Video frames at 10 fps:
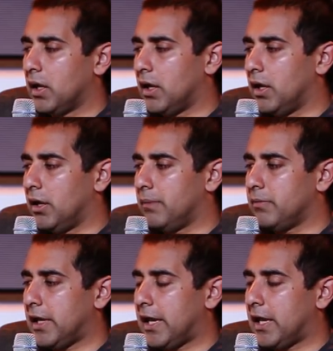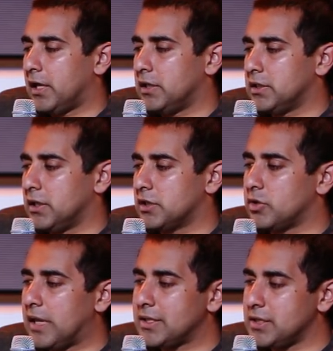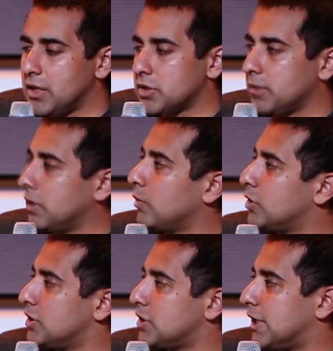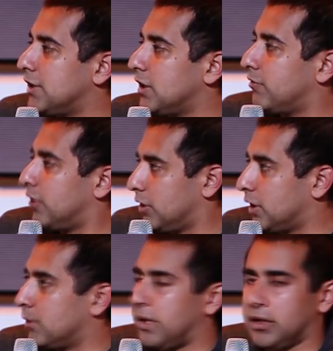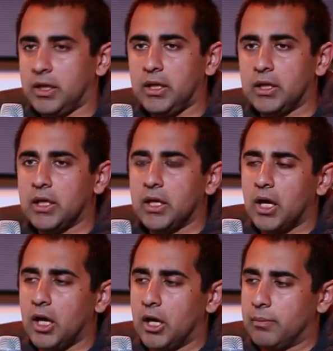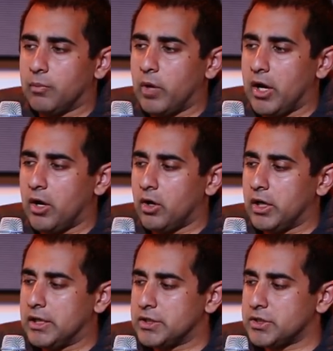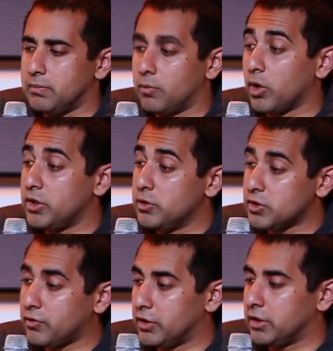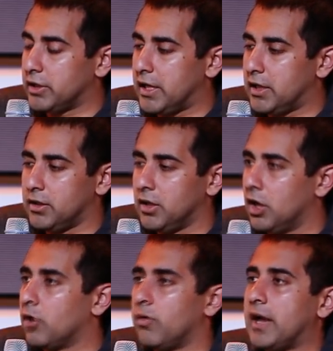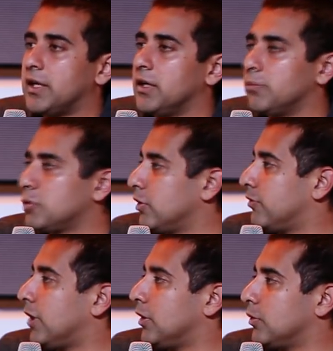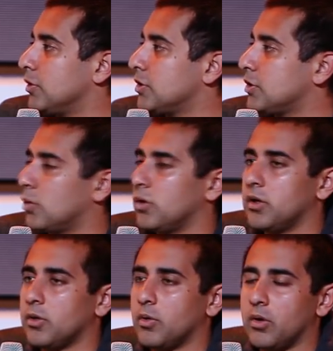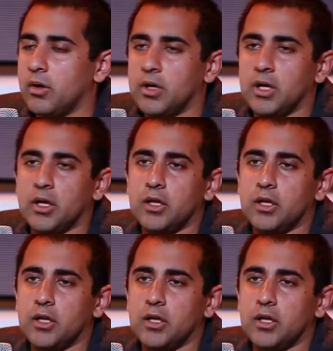So that's now something which is, I think, fairly compelling. Where it's more useful than racking up Twitter followers or